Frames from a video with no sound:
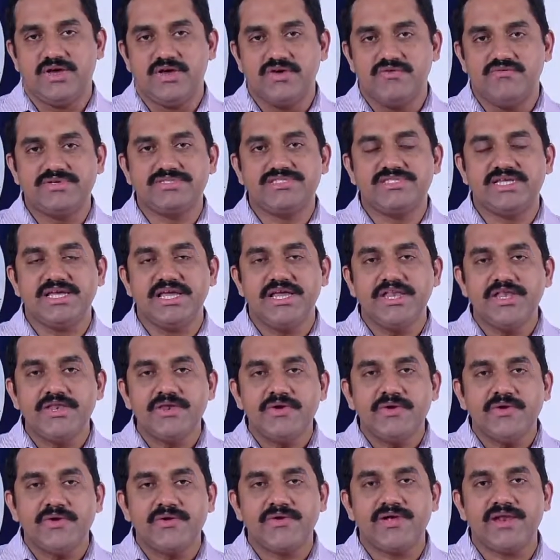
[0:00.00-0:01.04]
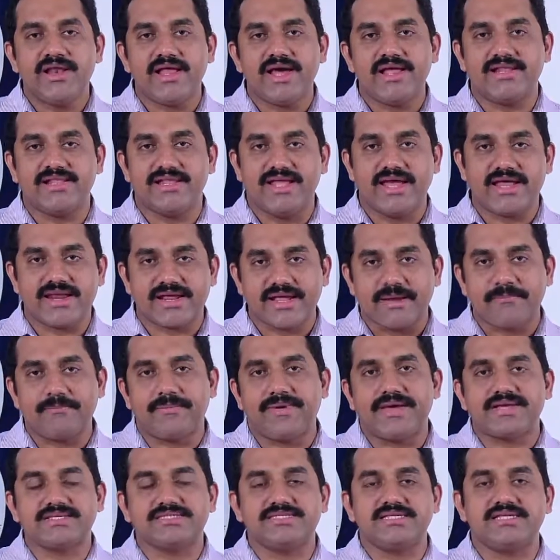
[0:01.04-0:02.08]
which the individual at their
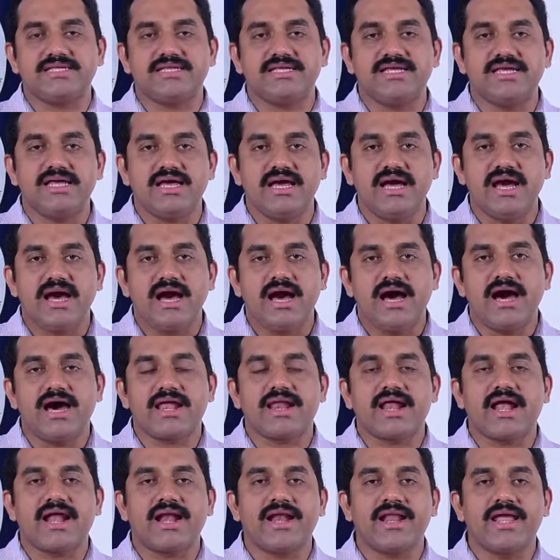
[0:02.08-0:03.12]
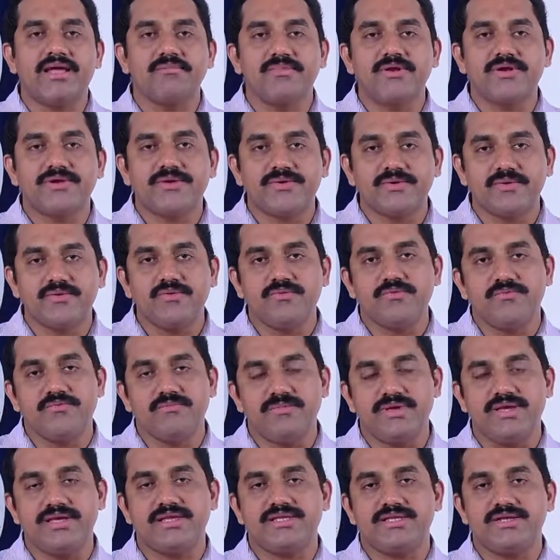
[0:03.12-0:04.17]
capacity are unable to
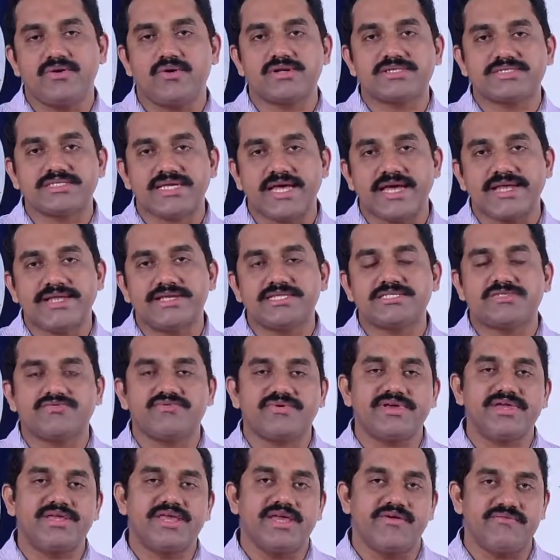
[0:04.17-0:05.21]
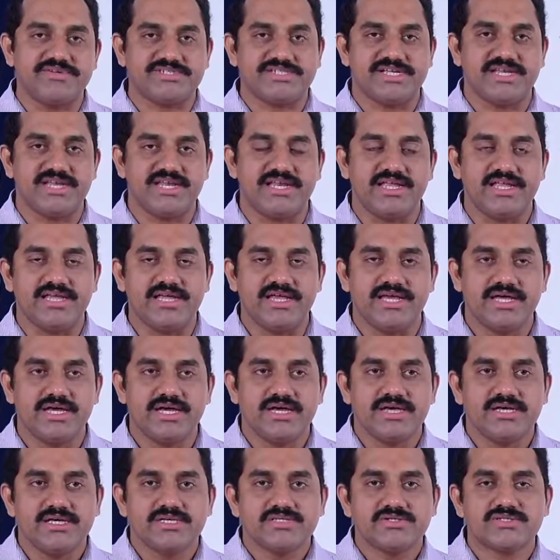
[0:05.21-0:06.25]
meet or satisfy efficiently.
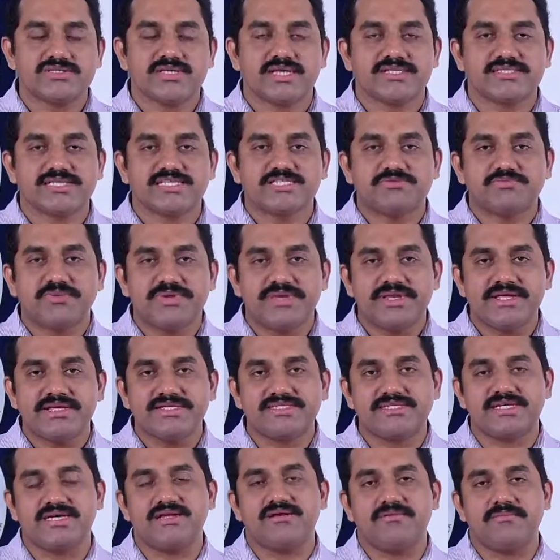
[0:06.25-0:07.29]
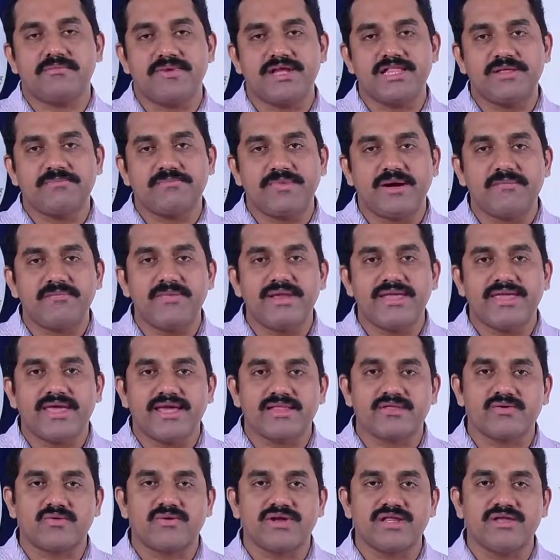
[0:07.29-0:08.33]
So such expenditure by the public
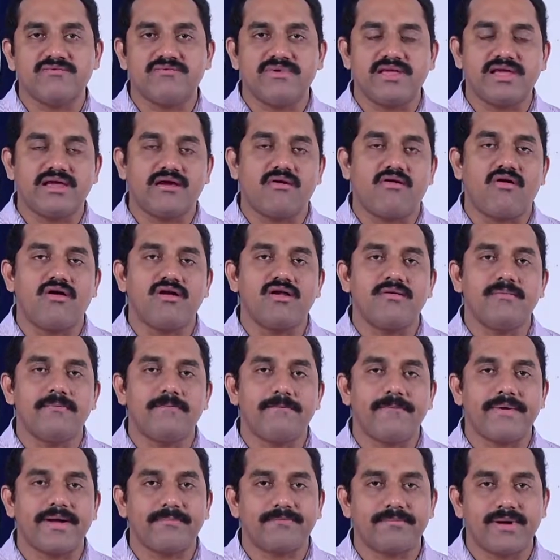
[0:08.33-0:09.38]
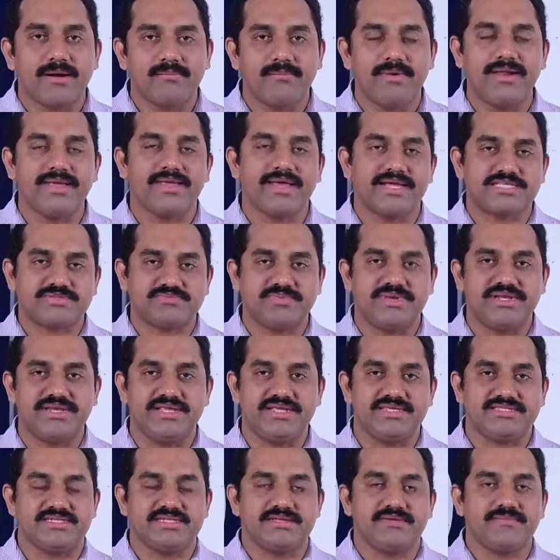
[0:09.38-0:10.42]
authority we call public
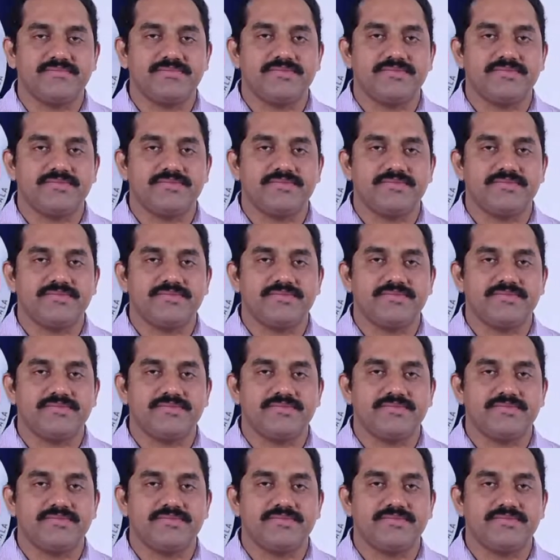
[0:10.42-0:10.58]
expenditure.